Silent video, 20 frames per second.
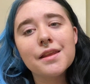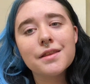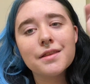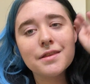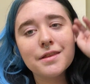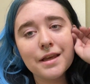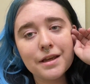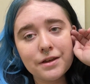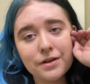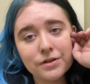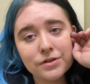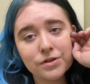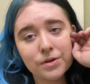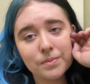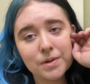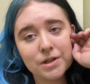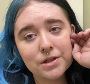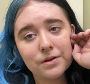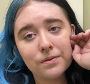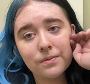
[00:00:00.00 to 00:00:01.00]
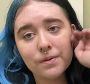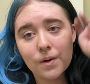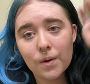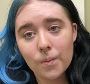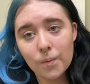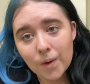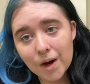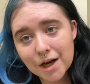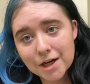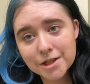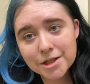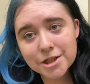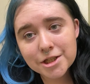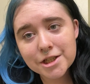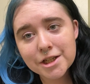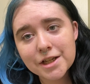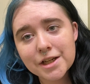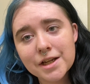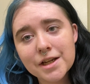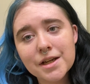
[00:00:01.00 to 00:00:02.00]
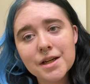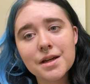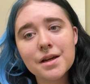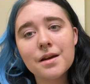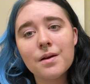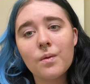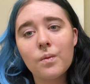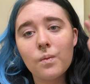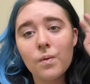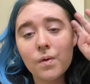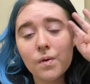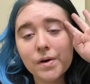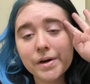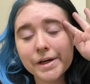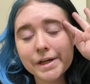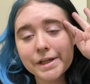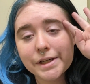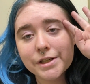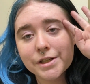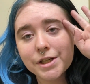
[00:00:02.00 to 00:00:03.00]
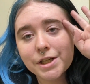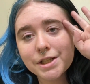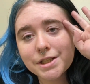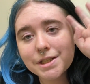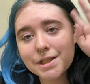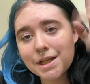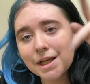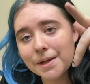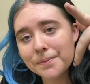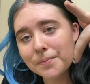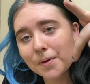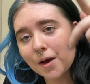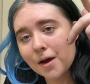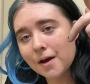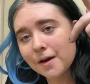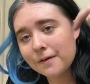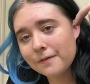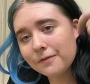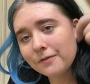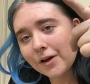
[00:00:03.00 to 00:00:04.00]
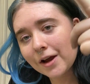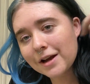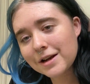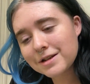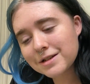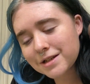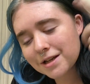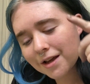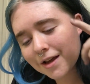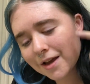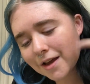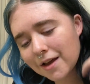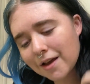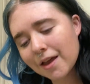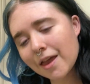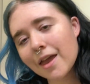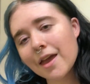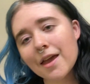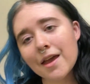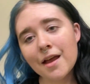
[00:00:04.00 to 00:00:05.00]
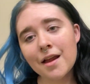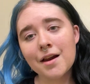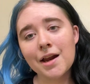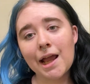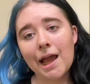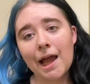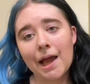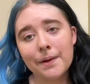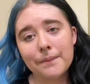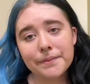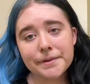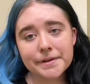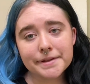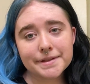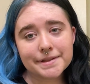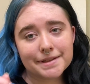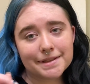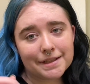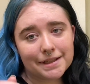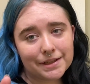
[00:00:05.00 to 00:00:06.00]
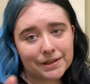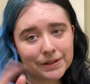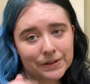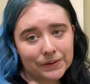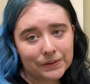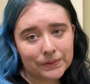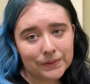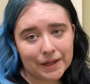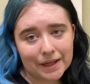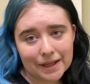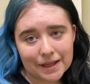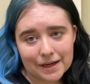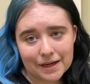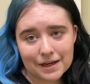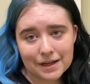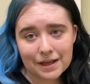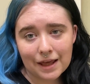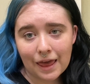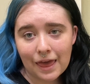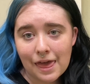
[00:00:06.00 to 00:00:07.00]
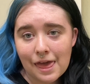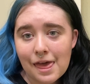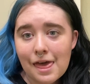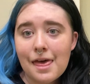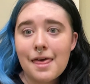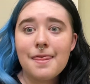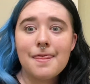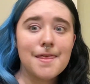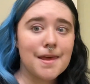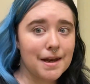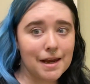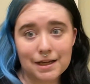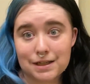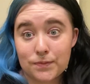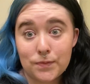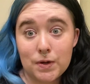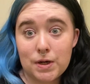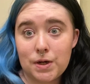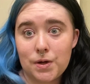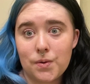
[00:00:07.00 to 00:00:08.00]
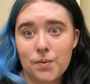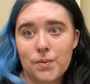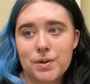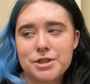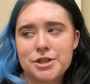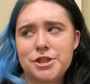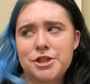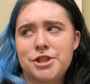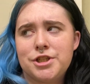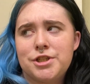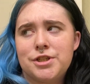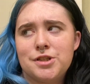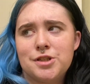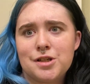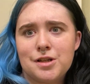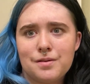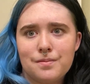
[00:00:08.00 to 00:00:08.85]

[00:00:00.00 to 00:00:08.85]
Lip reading: Thank you so much for watching. Warriors, keep on fighting, and I will see you in the next video, which